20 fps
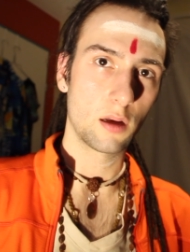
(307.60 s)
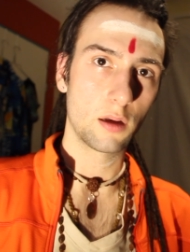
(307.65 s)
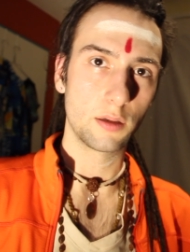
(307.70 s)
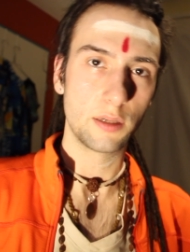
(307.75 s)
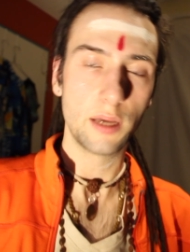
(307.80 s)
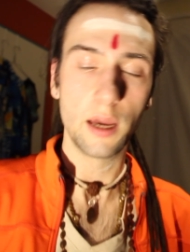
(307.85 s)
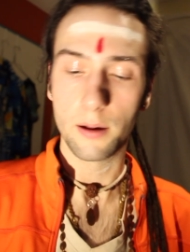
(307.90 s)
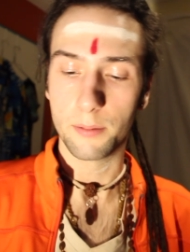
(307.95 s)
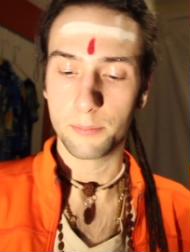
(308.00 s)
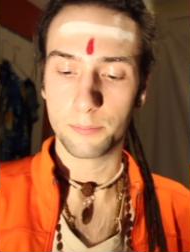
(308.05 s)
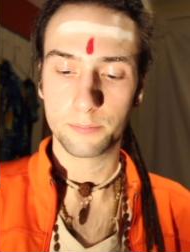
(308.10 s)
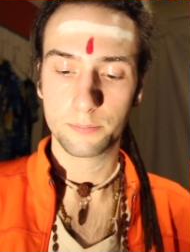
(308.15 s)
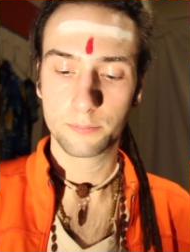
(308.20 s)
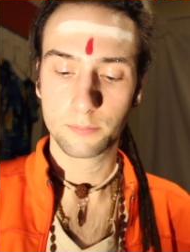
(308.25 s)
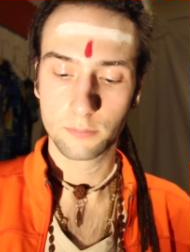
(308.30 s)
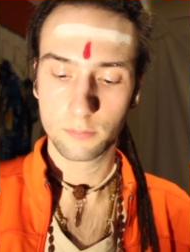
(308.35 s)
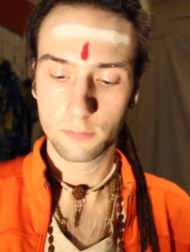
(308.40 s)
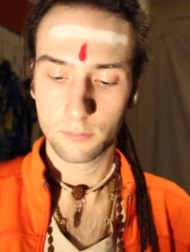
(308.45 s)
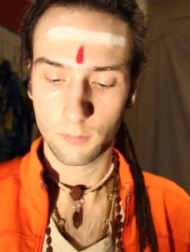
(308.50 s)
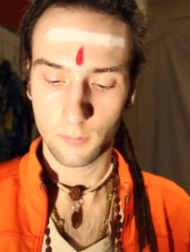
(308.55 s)
yeah
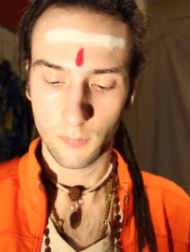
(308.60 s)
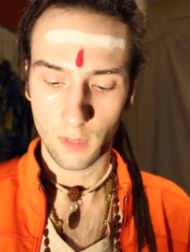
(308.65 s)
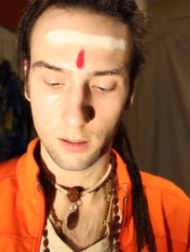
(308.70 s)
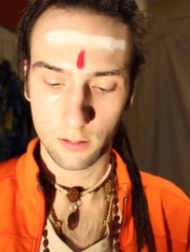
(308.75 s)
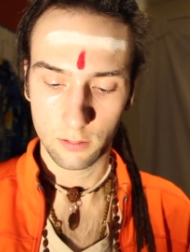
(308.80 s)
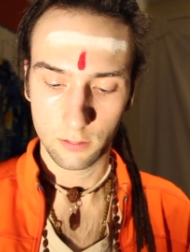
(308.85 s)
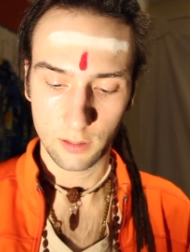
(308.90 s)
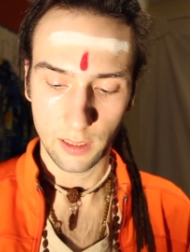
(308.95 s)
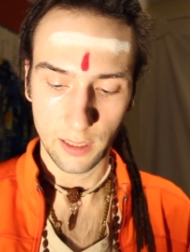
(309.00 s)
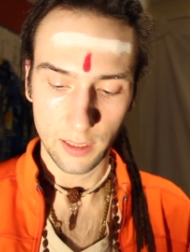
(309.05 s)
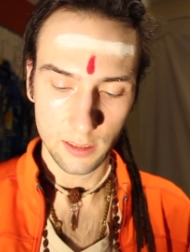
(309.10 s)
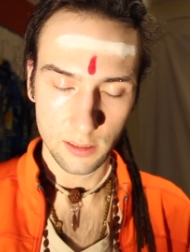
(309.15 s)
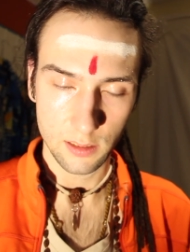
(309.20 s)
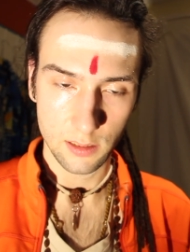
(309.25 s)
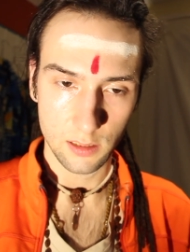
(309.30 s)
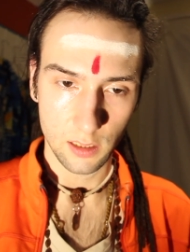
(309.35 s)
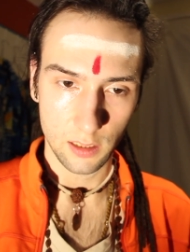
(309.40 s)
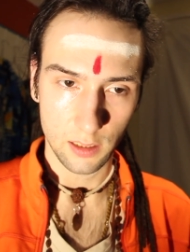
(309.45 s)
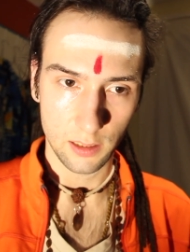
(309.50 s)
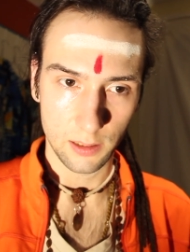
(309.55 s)
that
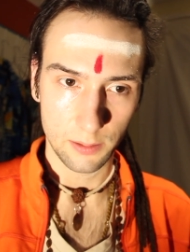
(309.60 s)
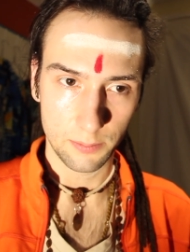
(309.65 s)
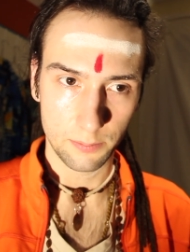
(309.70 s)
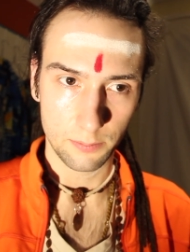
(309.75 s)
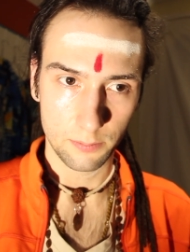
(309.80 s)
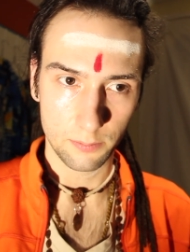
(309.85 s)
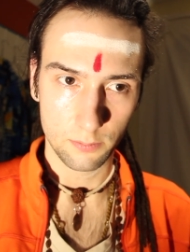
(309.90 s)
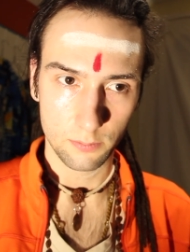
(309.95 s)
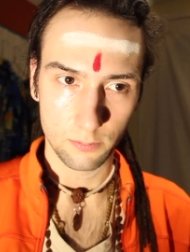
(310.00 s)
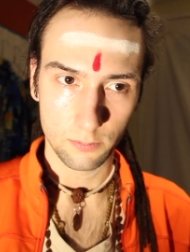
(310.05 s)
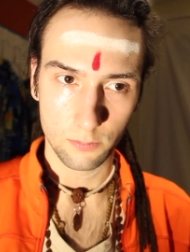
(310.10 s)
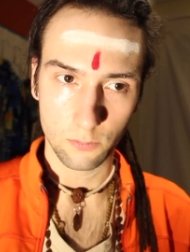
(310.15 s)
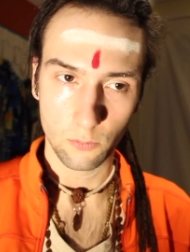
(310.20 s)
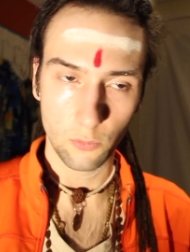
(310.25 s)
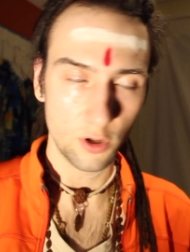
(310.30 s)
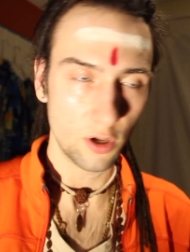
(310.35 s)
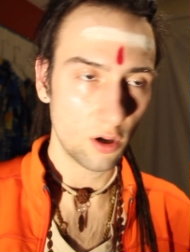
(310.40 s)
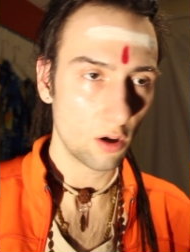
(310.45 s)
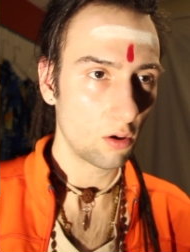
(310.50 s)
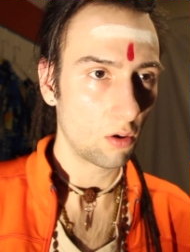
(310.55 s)
is um,
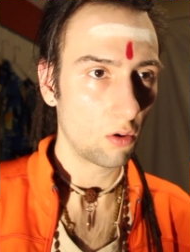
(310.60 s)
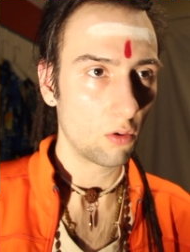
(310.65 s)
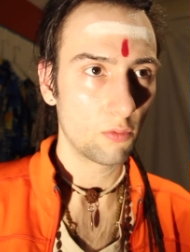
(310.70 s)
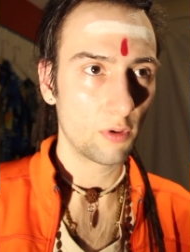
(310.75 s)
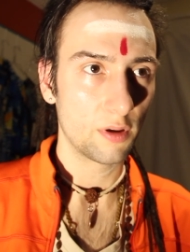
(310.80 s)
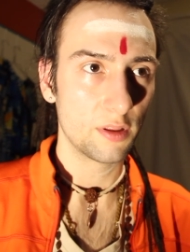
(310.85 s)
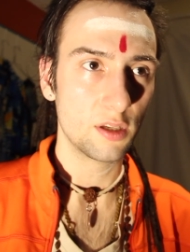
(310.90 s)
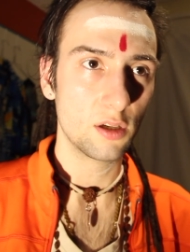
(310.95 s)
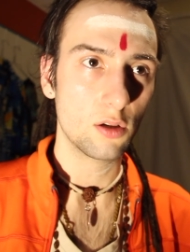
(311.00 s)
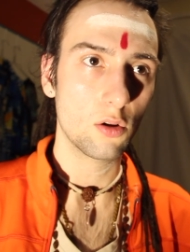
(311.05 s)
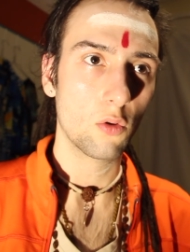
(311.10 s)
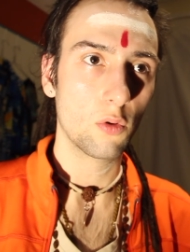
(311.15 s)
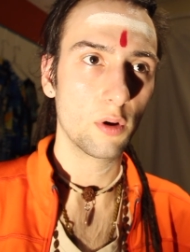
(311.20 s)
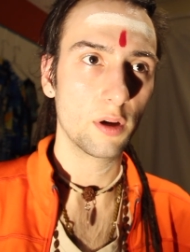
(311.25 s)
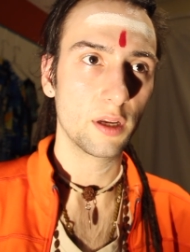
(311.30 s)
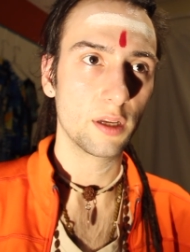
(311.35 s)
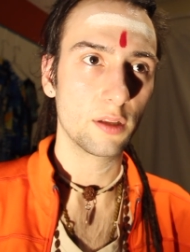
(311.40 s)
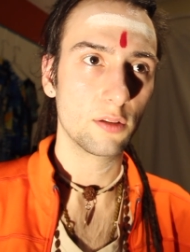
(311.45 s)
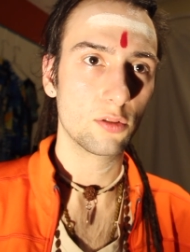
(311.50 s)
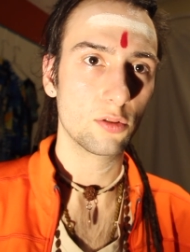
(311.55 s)
we are already
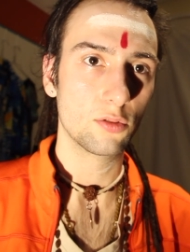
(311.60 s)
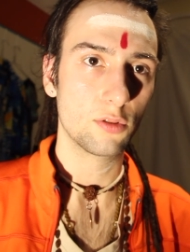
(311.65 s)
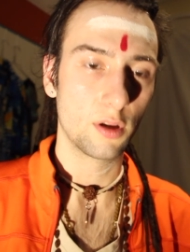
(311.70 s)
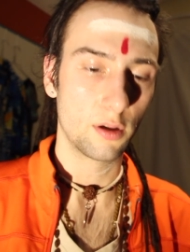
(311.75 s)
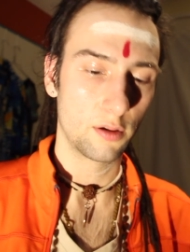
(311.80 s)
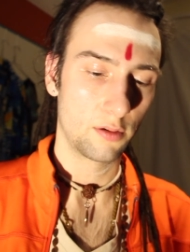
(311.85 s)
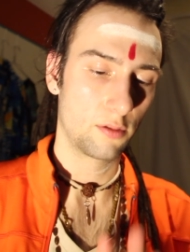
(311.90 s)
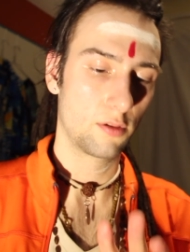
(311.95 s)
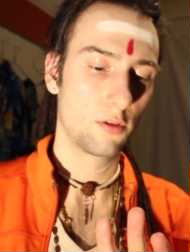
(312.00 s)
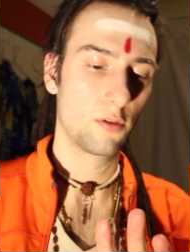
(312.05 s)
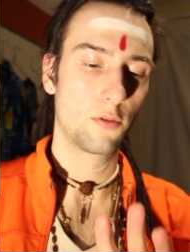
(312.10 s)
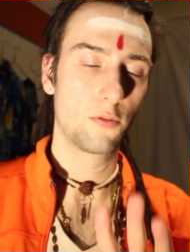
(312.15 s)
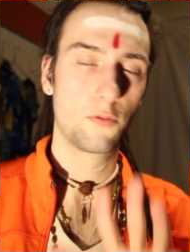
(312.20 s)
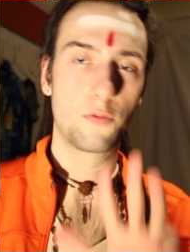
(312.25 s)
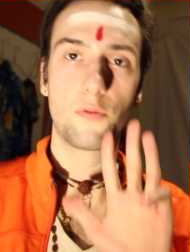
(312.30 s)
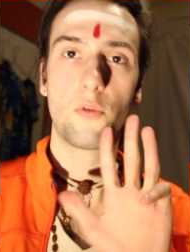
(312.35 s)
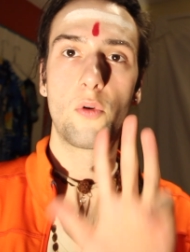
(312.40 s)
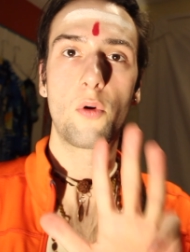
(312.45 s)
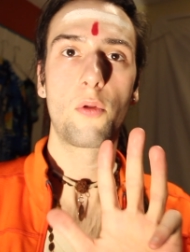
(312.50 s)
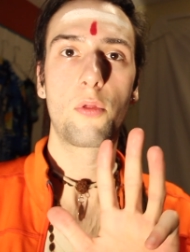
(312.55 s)
going into the
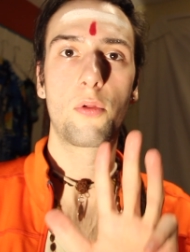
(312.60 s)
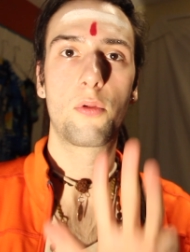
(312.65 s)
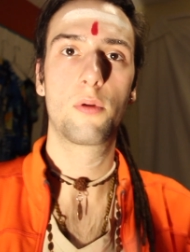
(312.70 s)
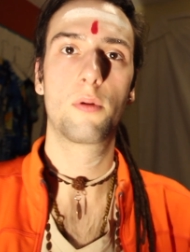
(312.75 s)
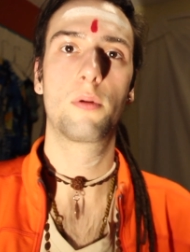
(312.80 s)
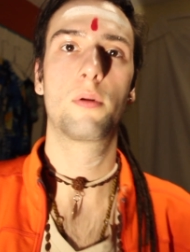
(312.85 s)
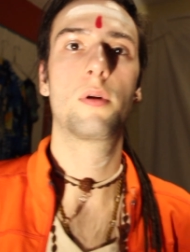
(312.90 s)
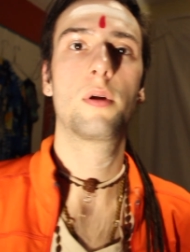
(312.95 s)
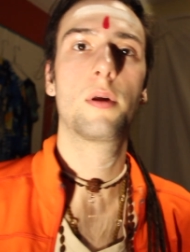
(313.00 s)
fourth